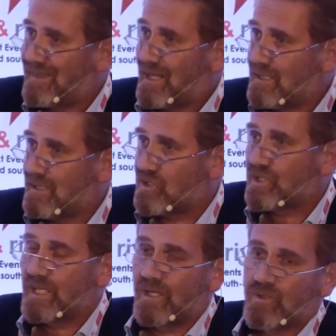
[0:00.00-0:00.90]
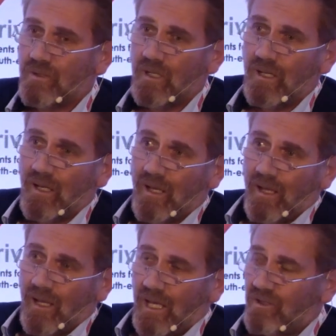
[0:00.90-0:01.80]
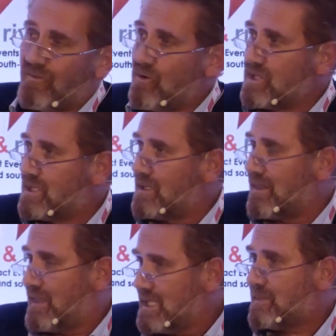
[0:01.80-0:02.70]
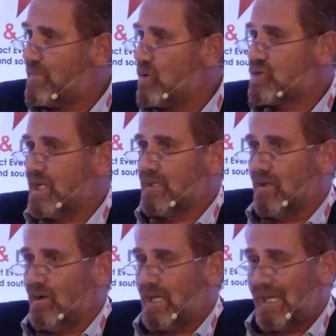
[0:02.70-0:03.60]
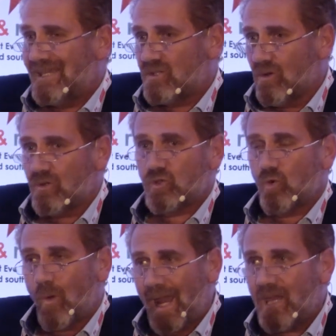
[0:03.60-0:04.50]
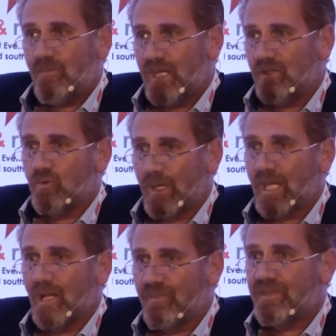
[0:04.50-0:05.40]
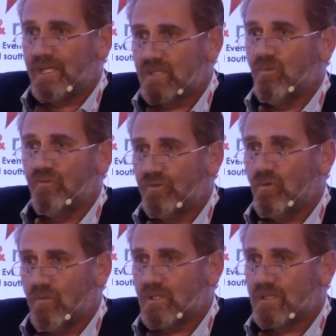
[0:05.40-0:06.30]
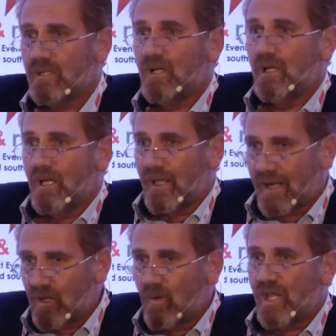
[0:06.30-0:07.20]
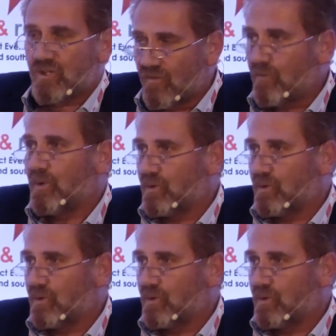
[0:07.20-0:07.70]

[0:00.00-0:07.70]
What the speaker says: but there is legislation. And of course, this project is also aiming to help things move towards regulation for